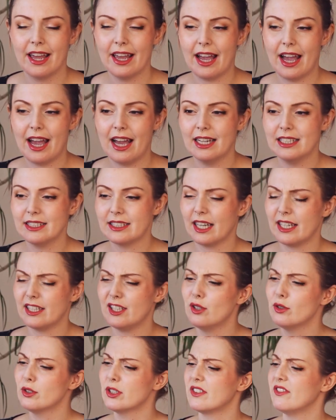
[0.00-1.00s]
and I
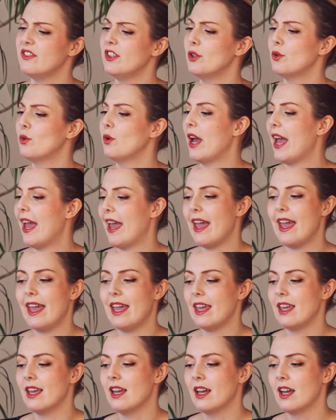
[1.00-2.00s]
used view
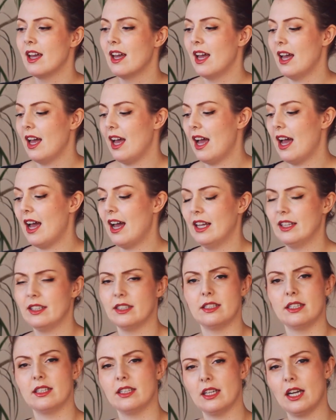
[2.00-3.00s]
A
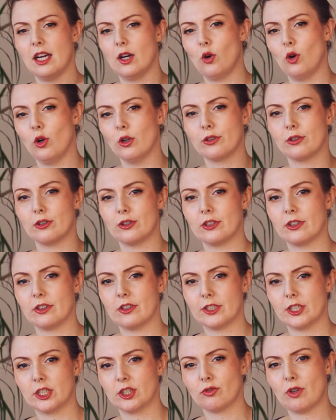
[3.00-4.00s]
and altered
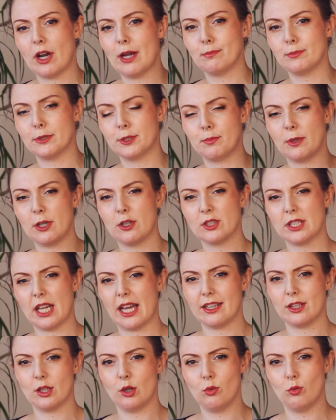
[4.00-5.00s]
the straps because
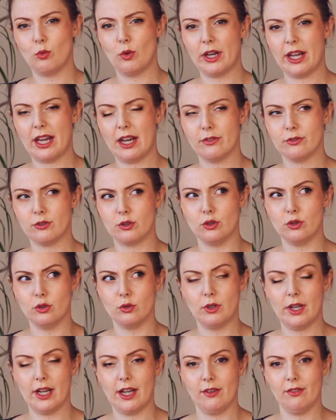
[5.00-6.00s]
I don't want to have
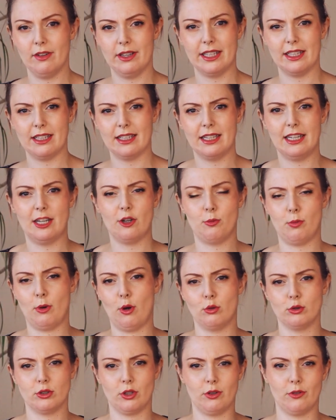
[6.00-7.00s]
to have little
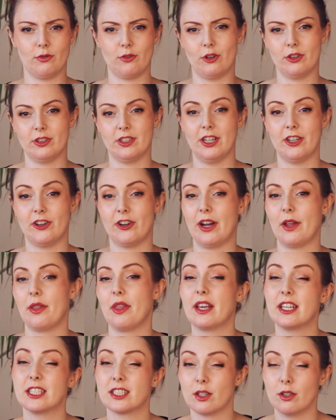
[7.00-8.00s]
bows on the front here. I
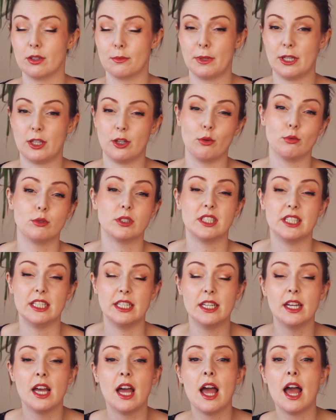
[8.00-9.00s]
think it's going to be
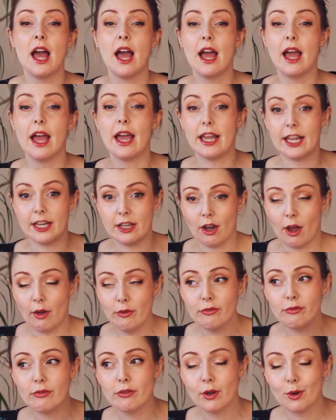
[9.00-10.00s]
cutesy
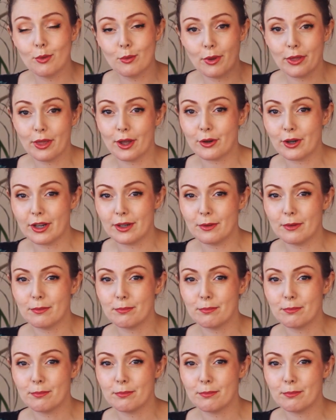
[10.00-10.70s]
enough without it.